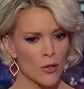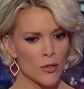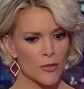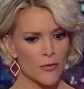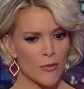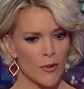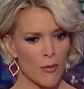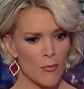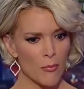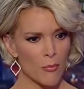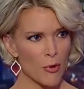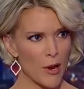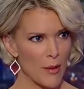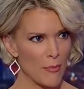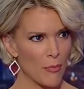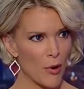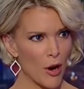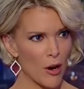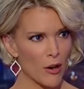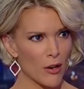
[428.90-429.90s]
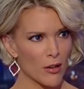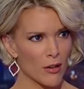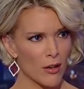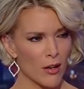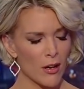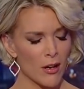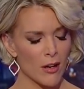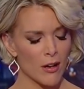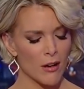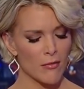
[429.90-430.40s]
who's from Breitbart
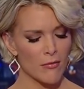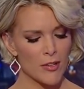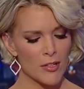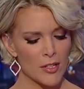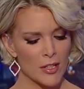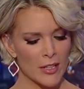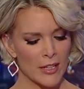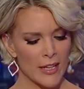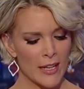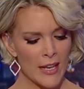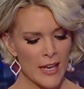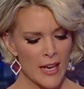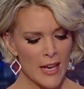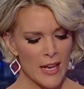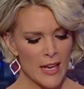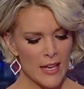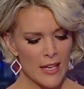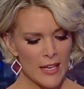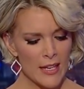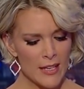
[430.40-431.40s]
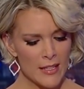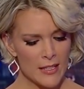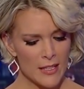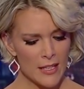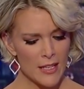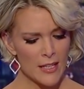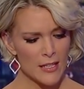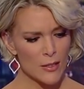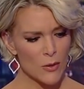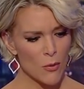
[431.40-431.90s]
originally.
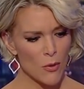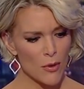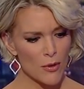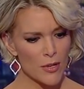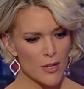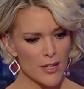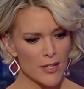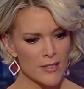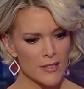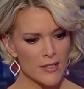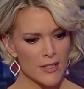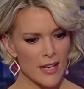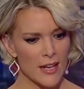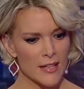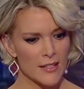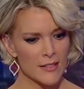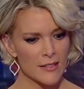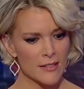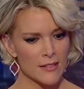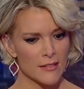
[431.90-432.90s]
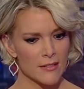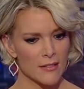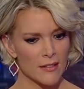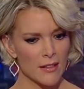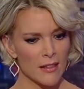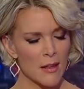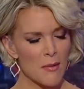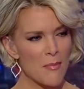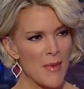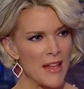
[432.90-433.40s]
He's quoted as
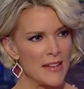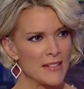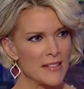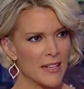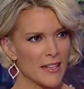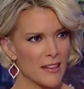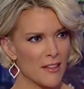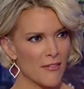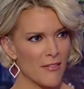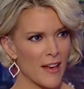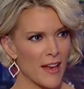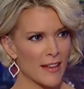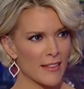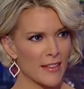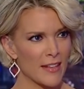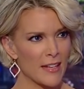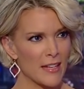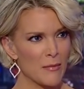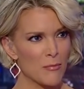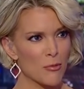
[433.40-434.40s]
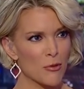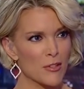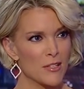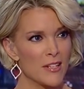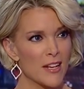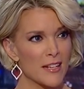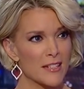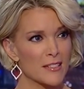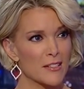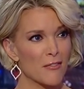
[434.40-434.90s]
lamenting the fact that he
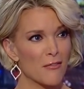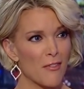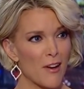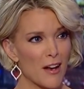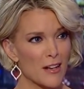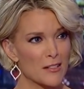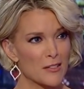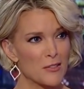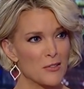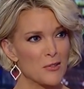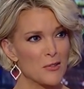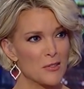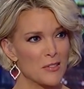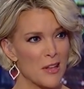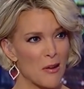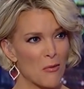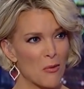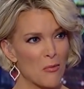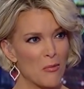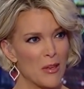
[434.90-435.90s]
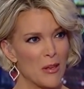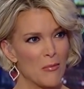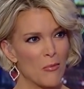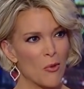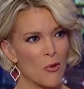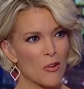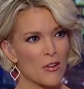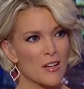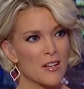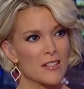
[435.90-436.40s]
predicts a Fox News that will be
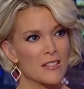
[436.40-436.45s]
more